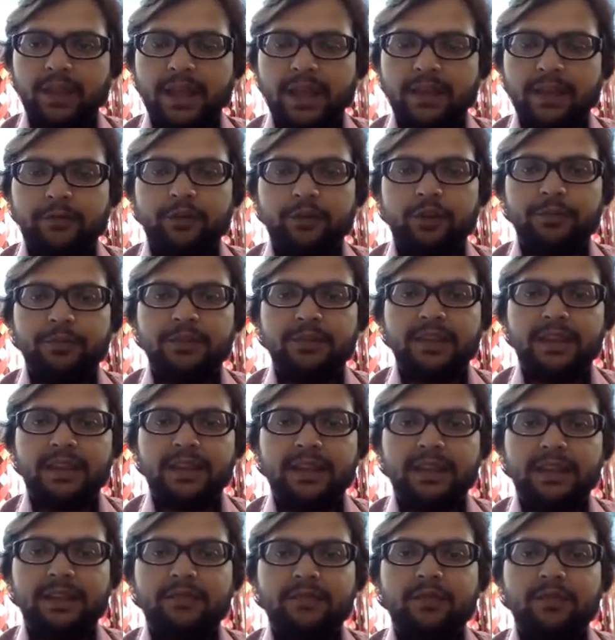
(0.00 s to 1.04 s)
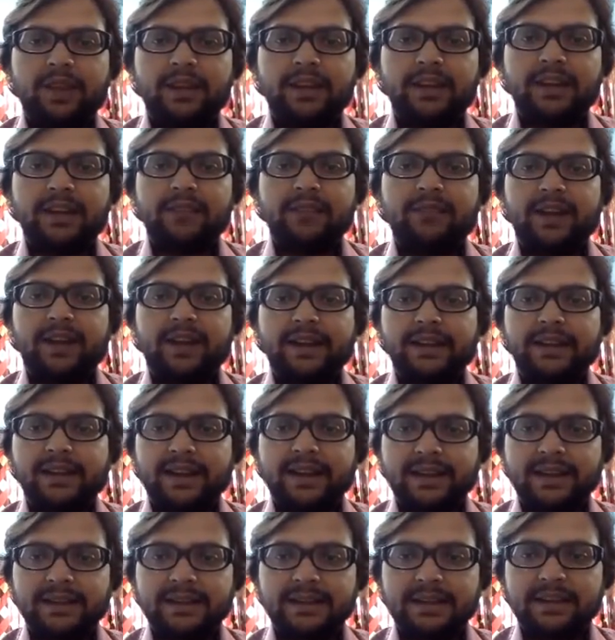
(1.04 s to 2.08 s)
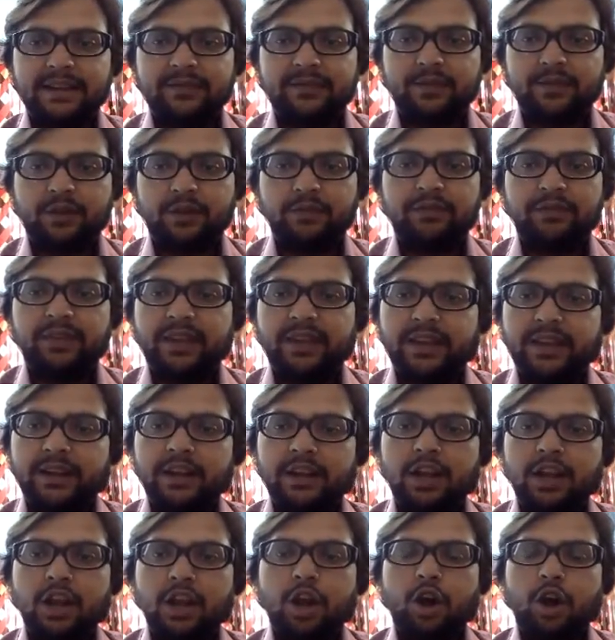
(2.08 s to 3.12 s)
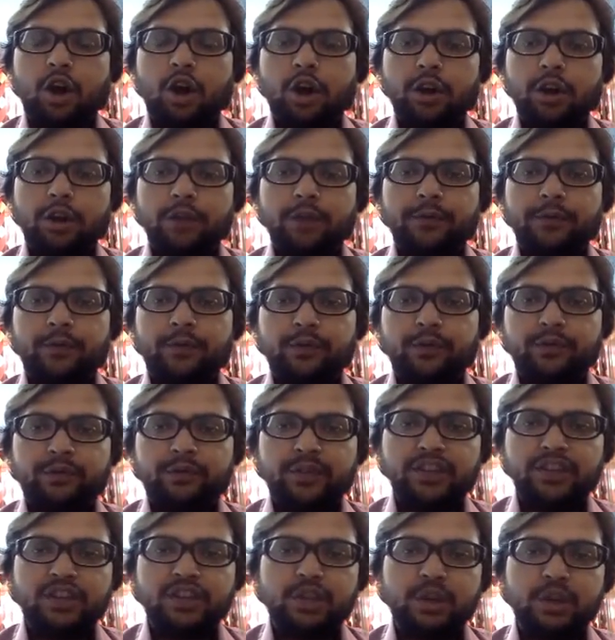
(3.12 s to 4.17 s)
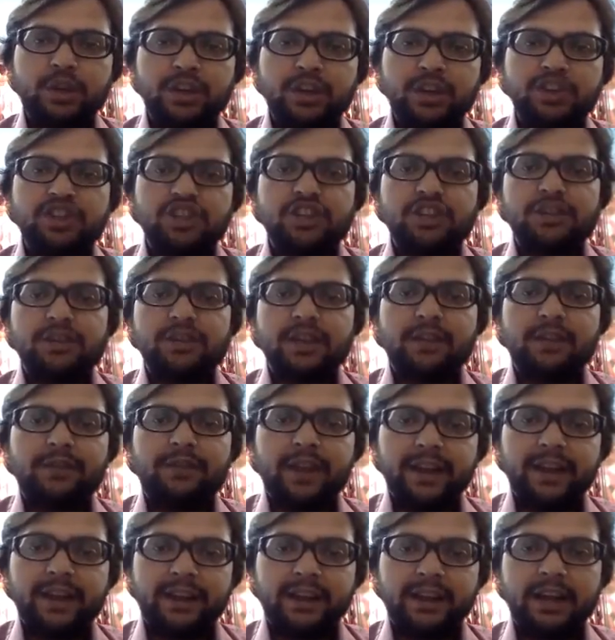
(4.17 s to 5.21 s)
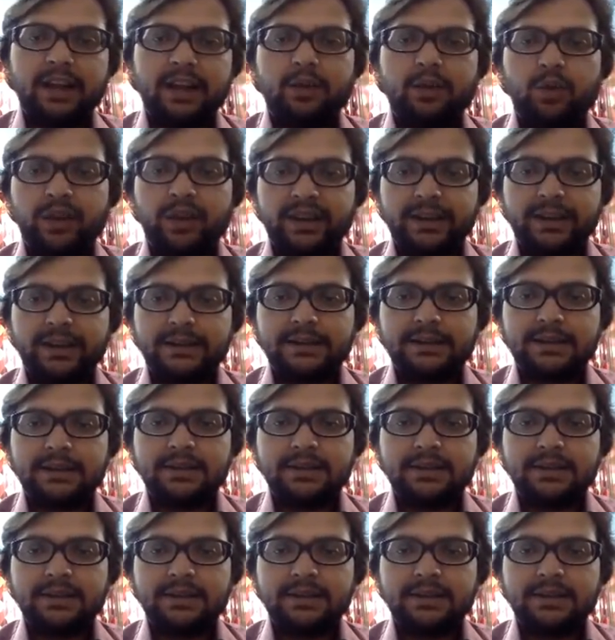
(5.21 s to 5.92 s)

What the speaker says: and from there one can find easily from where or on which location we are firing our queries.